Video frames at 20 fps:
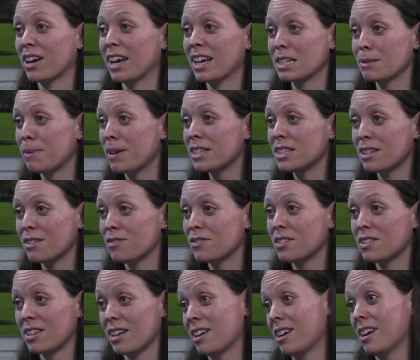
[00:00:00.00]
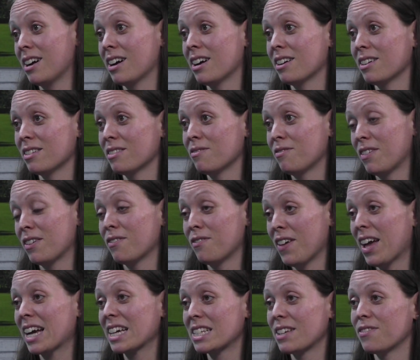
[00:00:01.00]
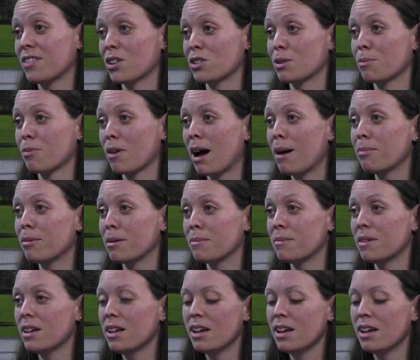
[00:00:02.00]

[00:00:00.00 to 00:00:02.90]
expensive fix if there's a problem.